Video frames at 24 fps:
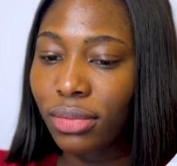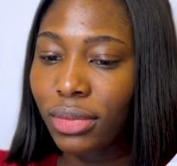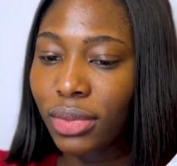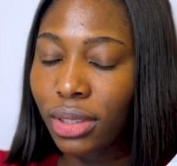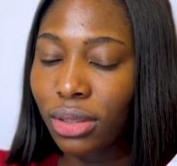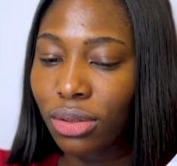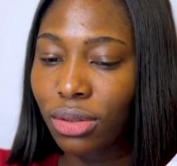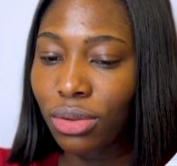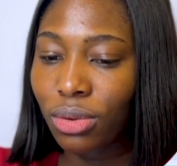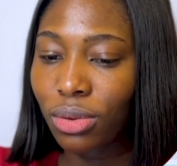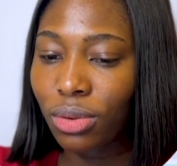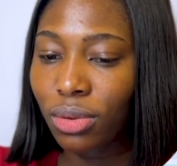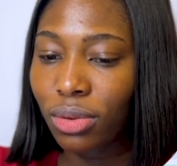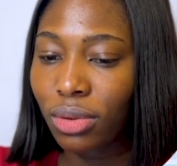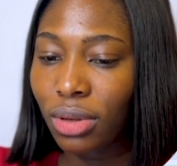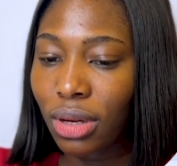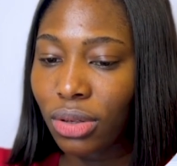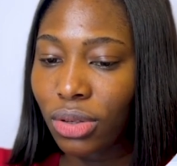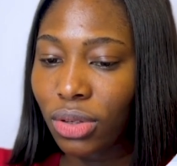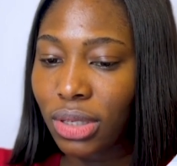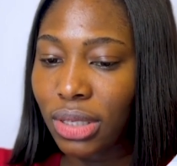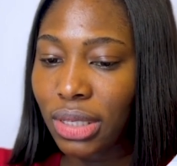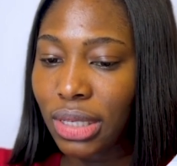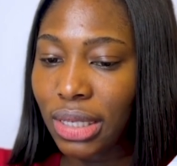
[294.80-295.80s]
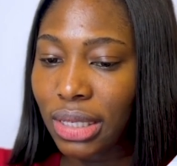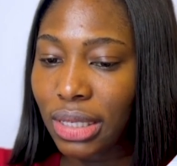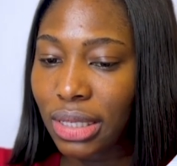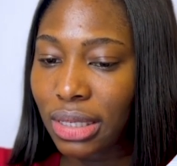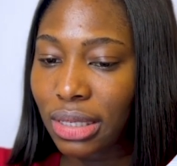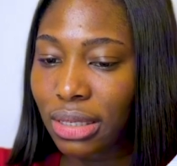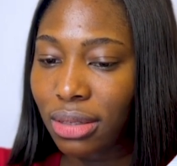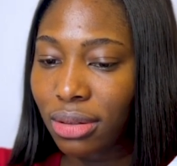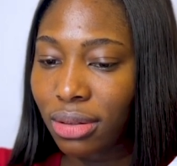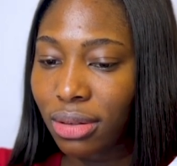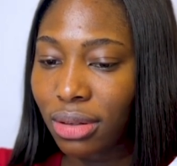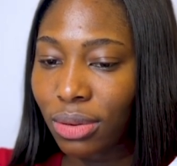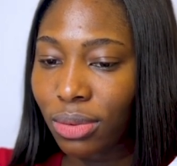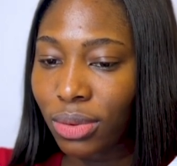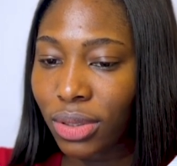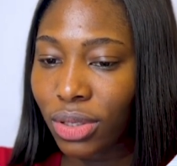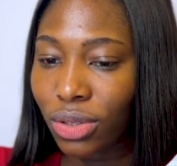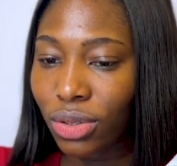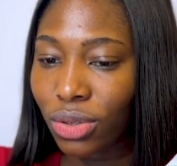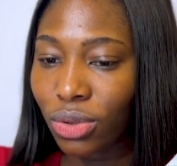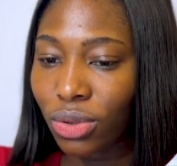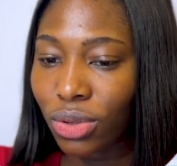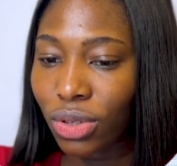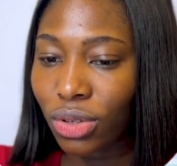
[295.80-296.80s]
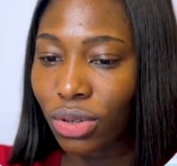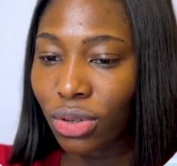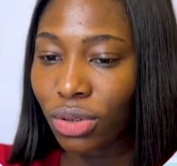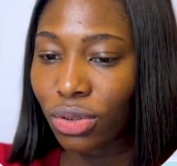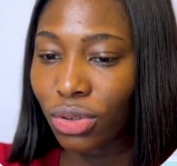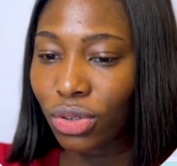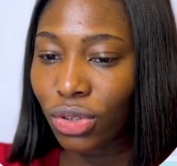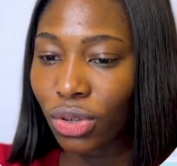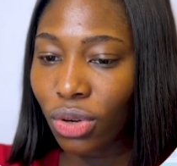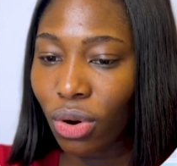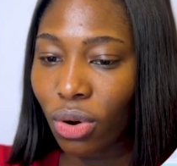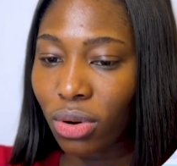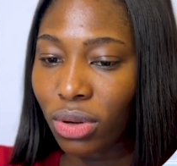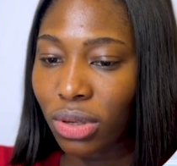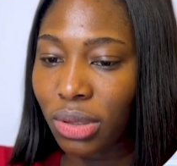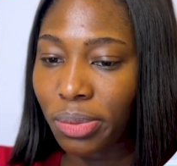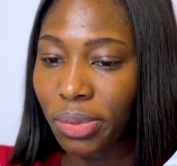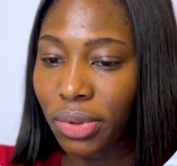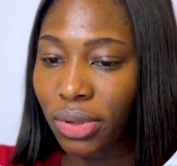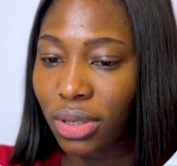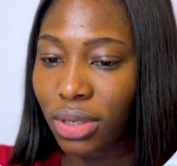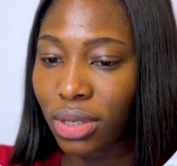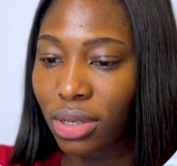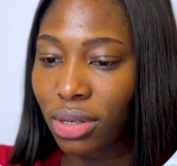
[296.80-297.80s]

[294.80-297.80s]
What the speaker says: So I'll just delete. I wanted to use a shortcut, but